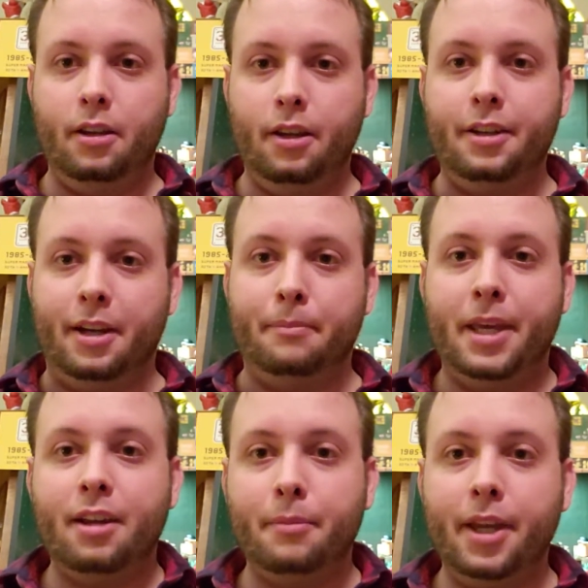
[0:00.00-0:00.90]
And yeah,
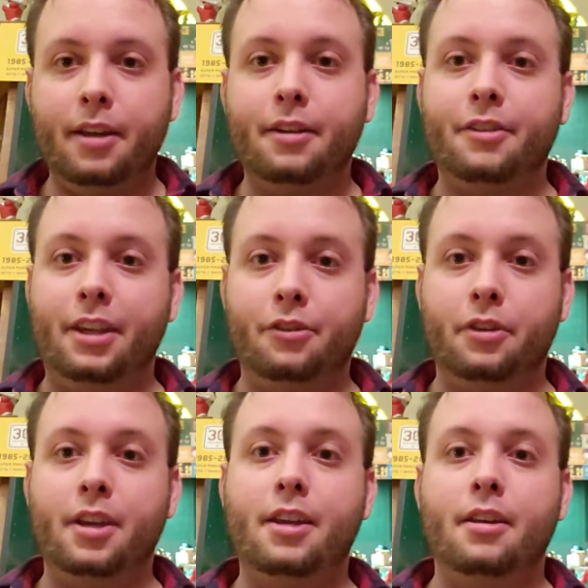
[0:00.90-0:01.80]
Mega Man is
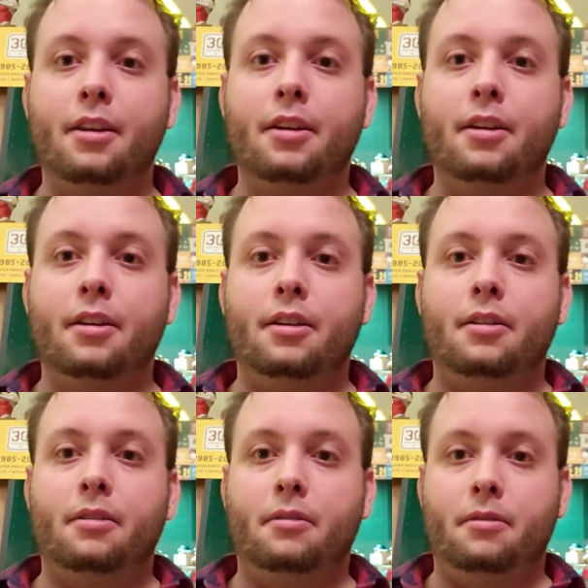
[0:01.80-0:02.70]
easily
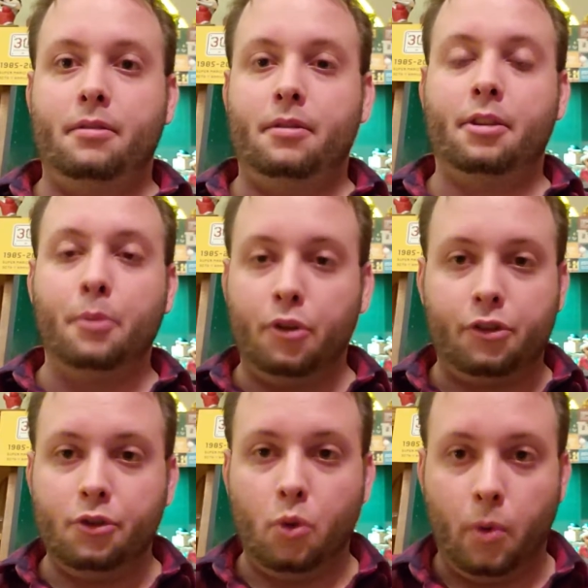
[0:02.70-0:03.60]
the most
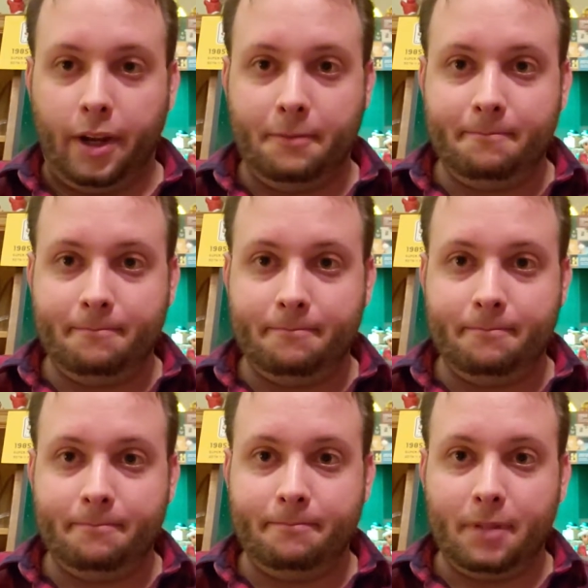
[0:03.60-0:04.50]
annoying
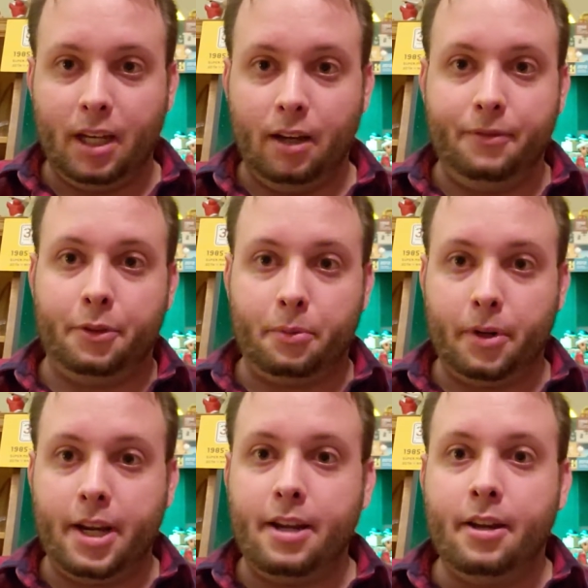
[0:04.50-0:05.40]
of the
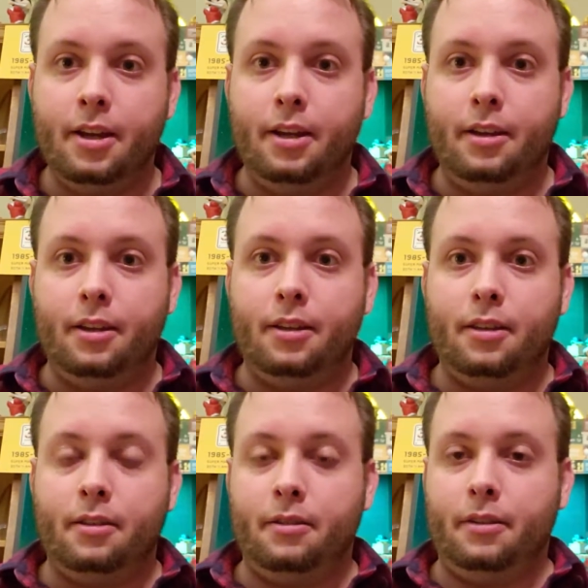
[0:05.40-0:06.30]
three
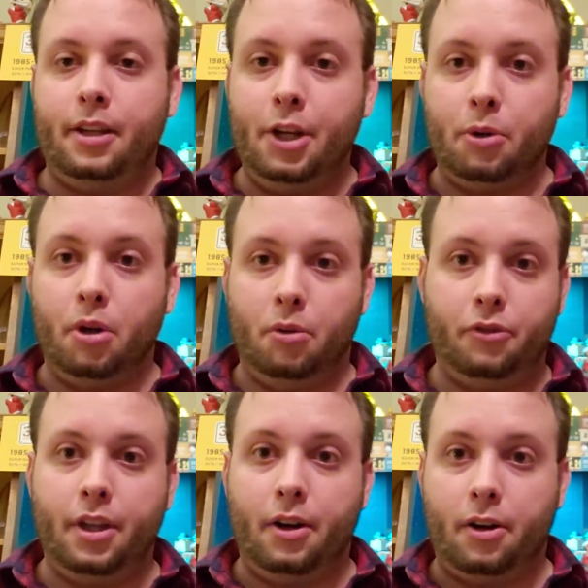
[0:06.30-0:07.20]
heroes
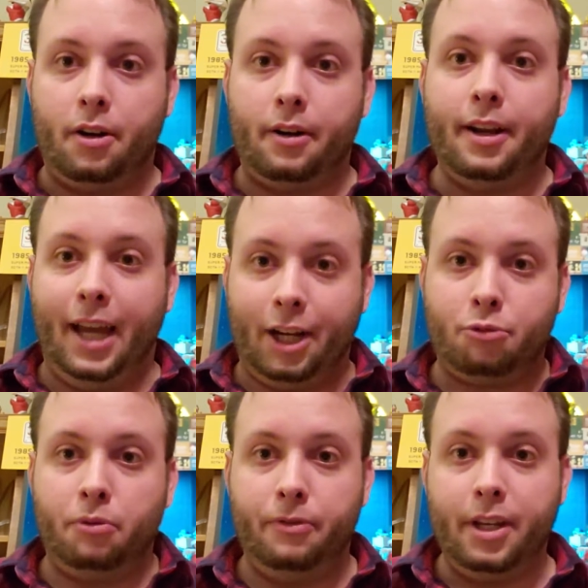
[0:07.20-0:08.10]
that are
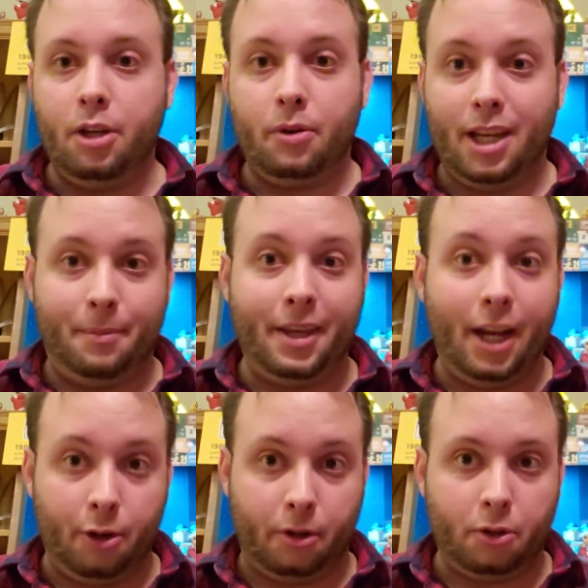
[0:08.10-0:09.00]
actual video game
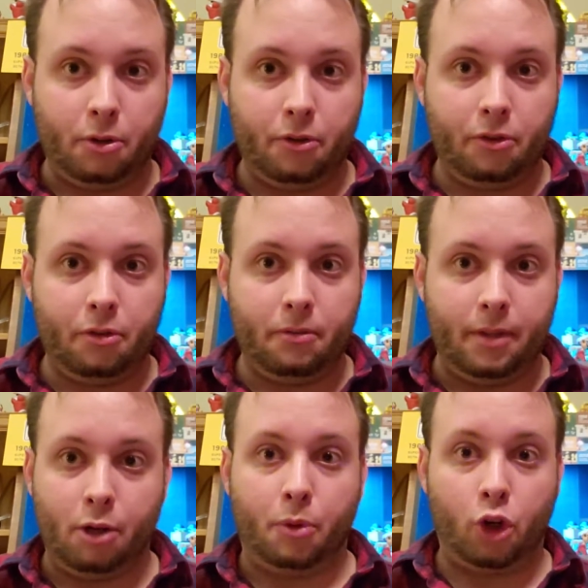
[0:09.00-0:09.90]
characters that
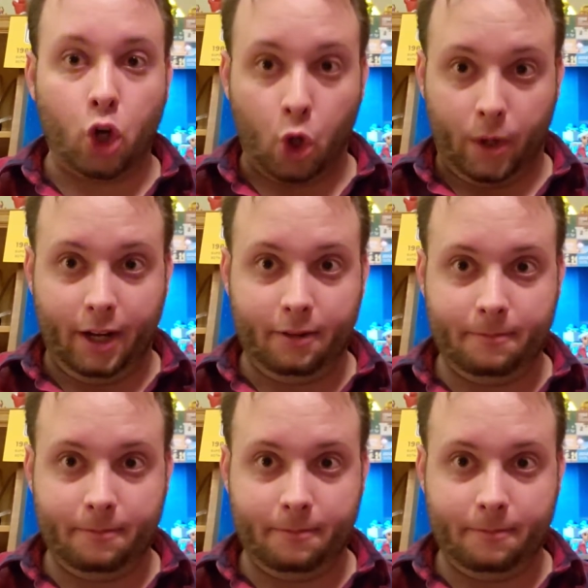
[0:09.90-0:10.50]
are recurring.